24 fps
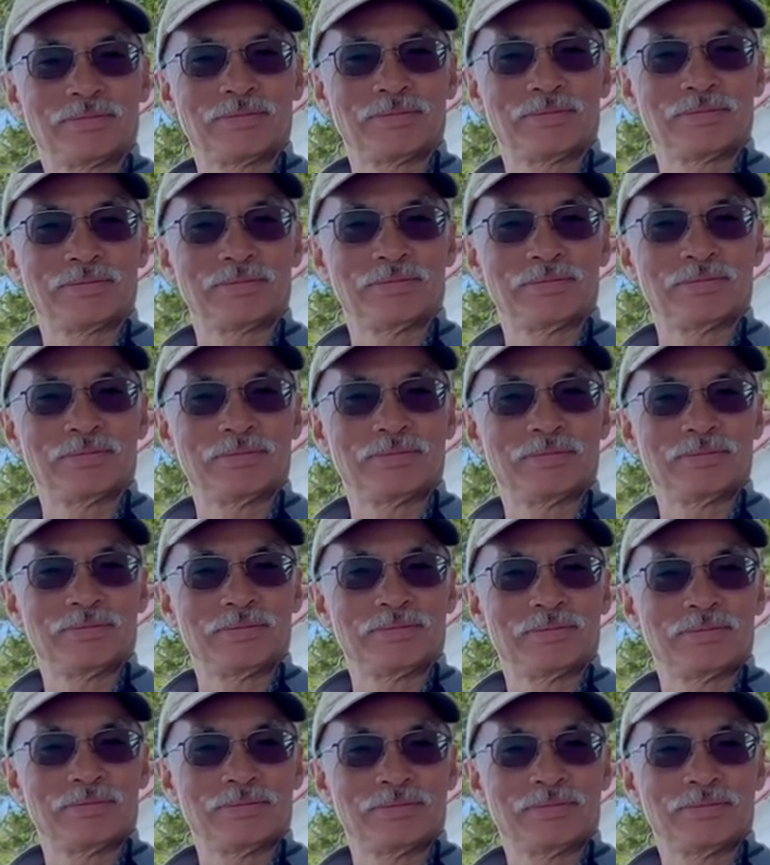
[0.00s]

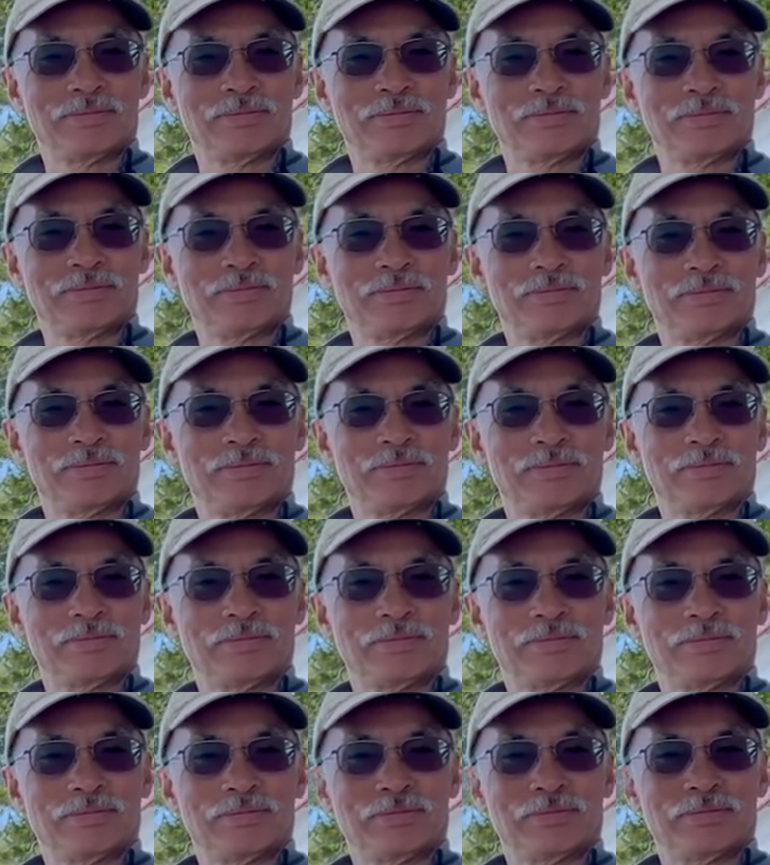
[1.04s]

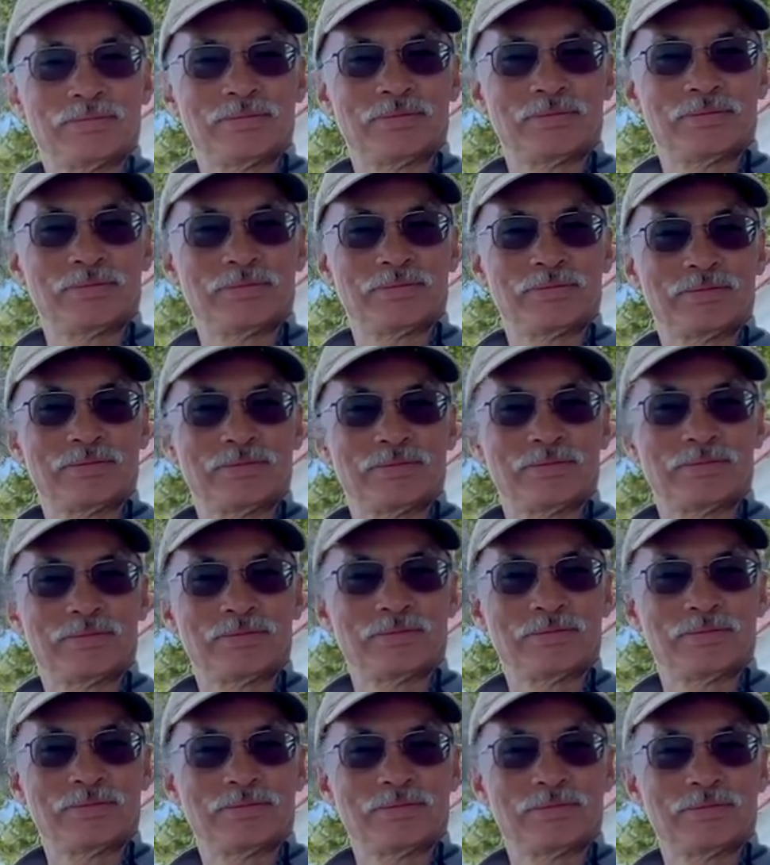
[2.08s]

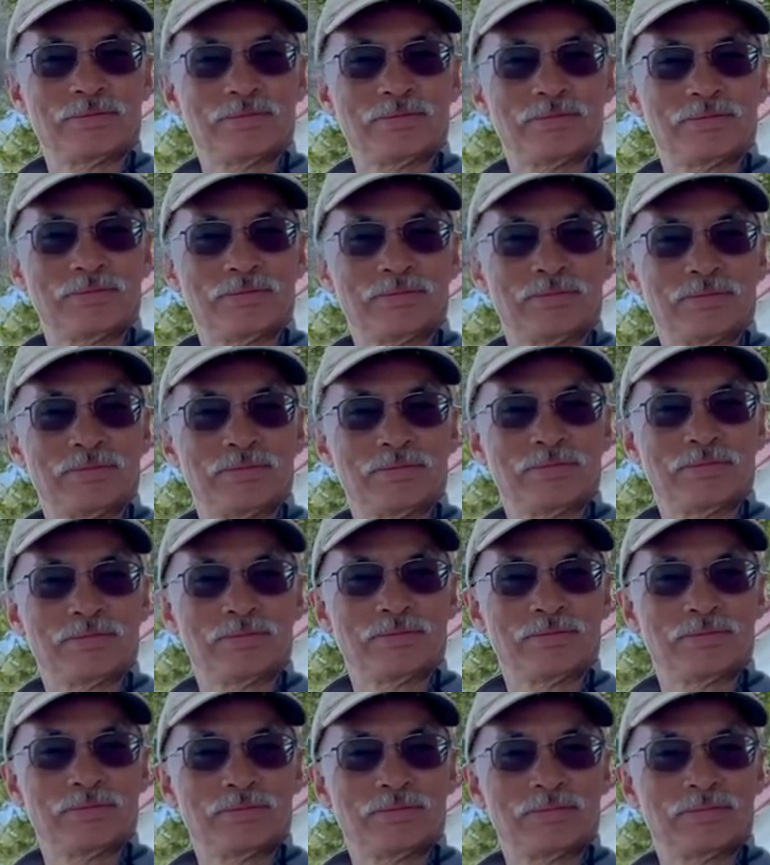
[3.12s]

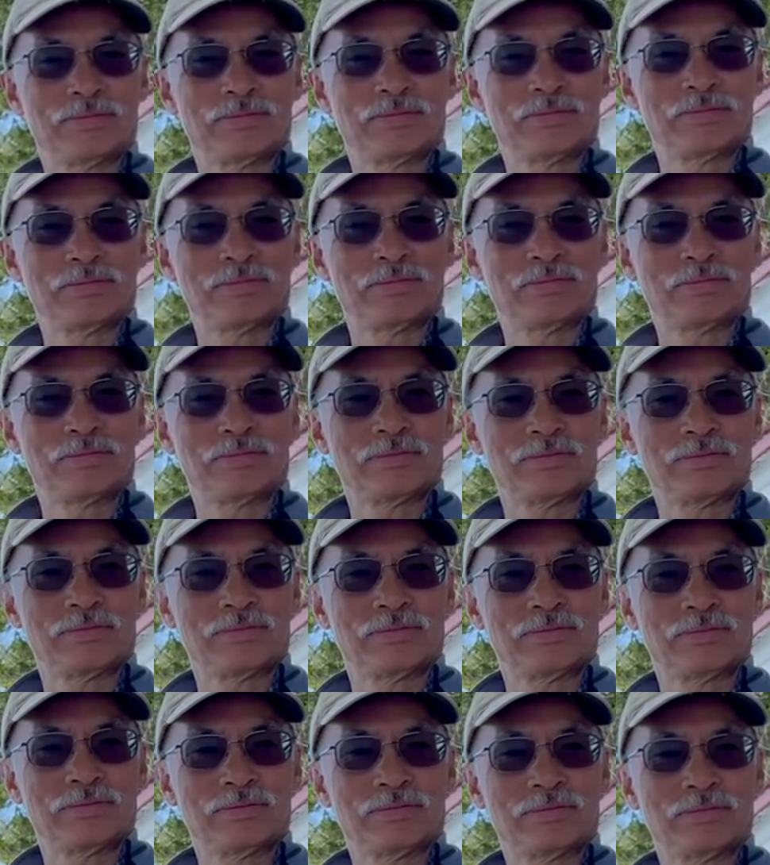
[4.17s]

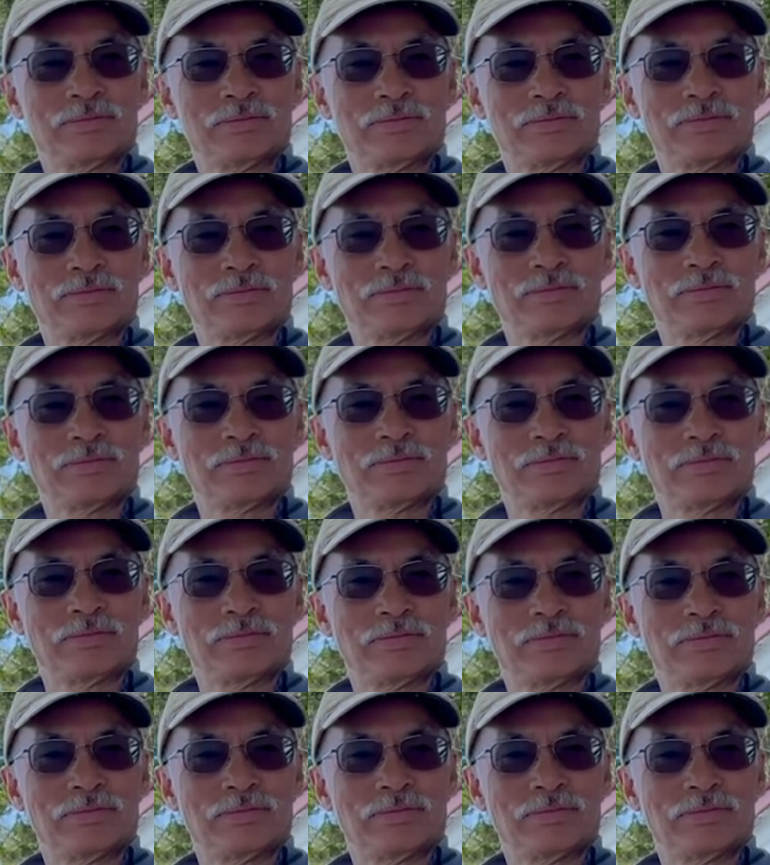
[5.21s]
The person shown says nothing.